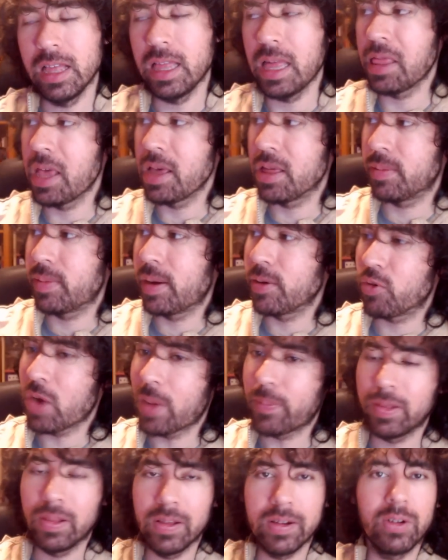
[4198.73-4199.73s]
They, they sometimes
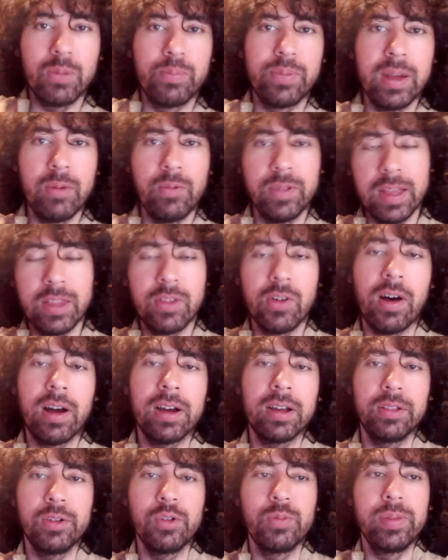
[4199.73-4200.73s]
drop a little bit when they
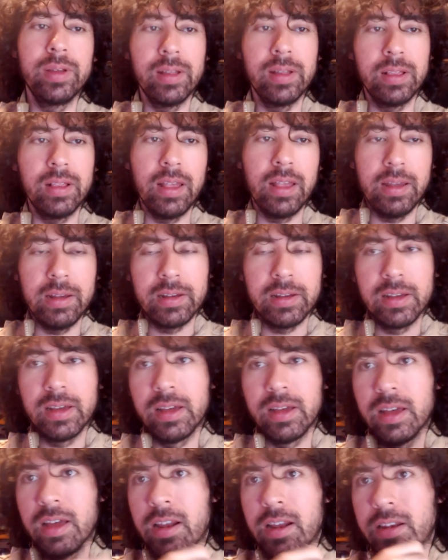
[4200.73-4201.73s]
talk a little bit, like
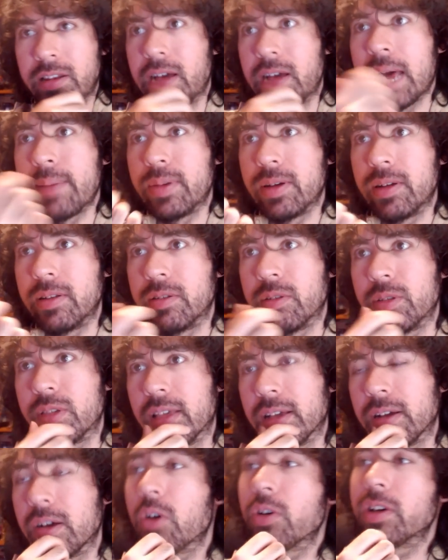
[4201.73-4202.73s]
Diamond
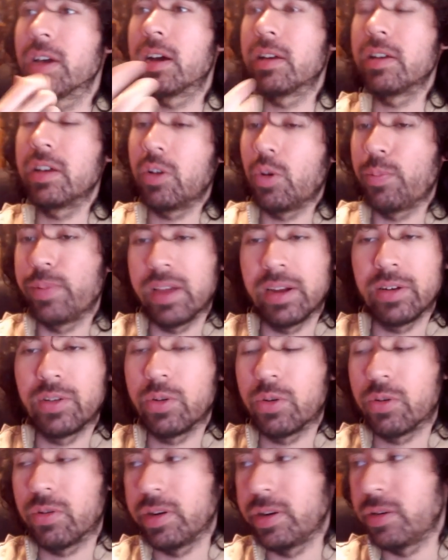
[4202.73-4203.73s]
is like, oh yeah, you can open
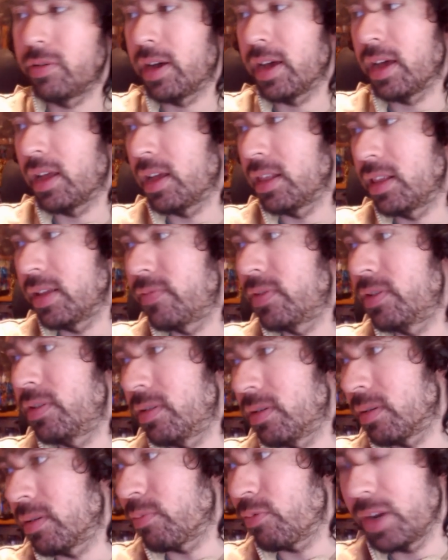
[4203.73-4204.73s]
that door, you know, I, I live
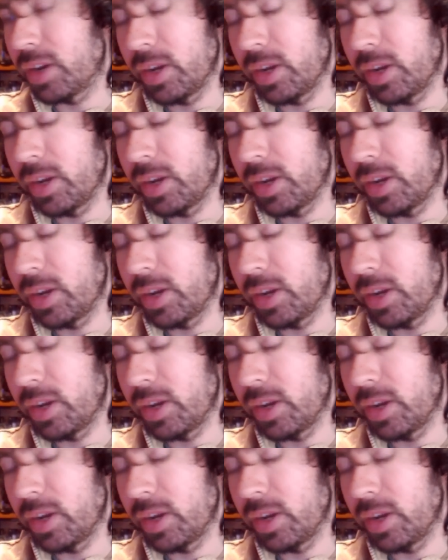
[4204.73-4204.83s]
in a